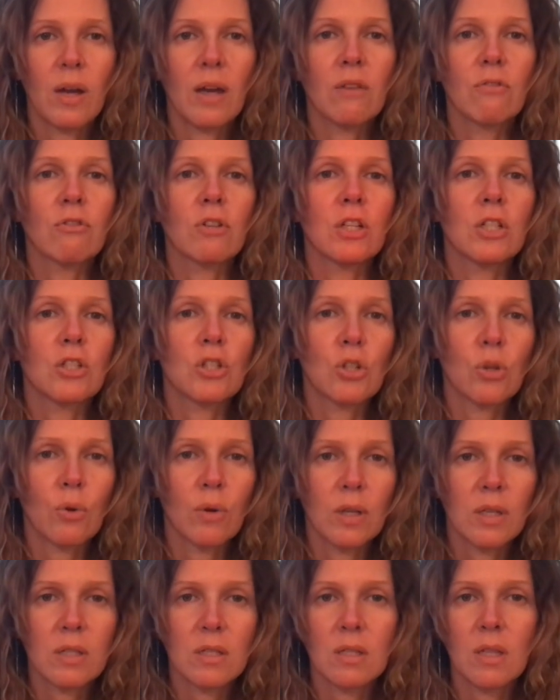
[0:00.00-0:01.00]
every
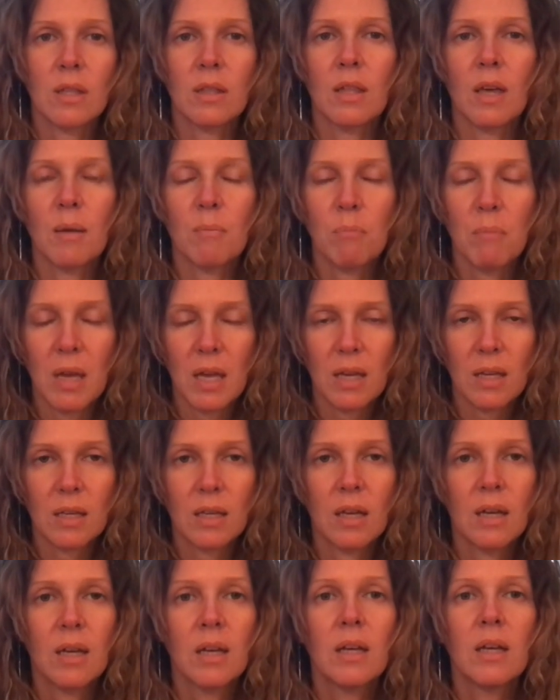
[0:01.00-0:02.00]
choice that they
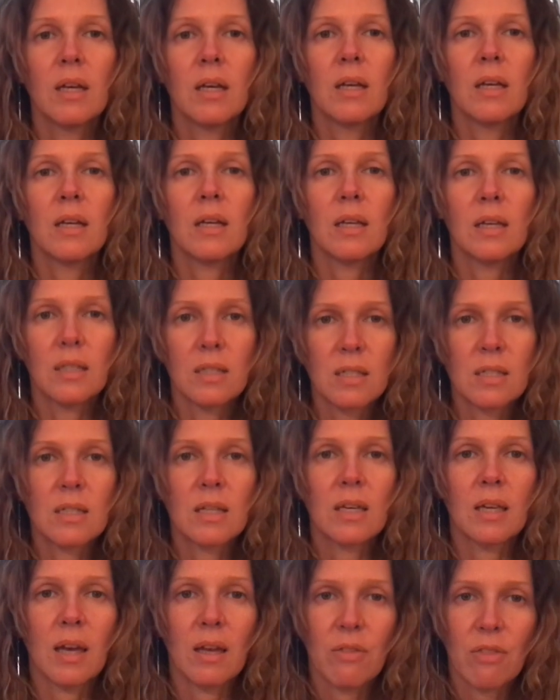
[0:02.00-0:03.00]
make. It's to
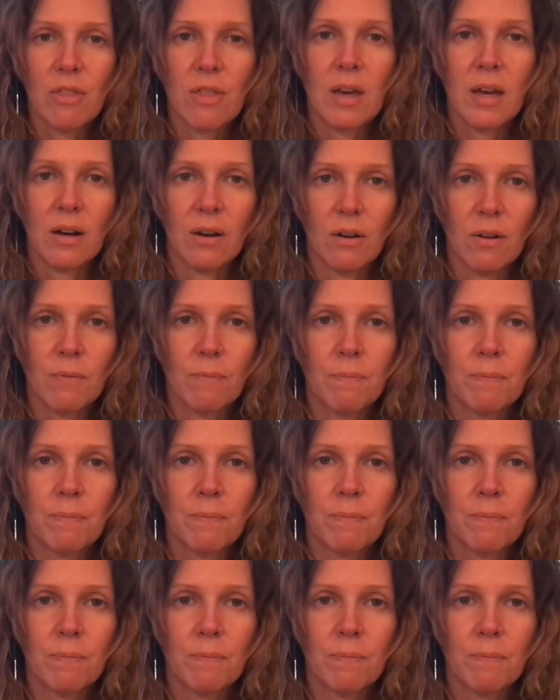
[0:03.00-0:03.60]
get there.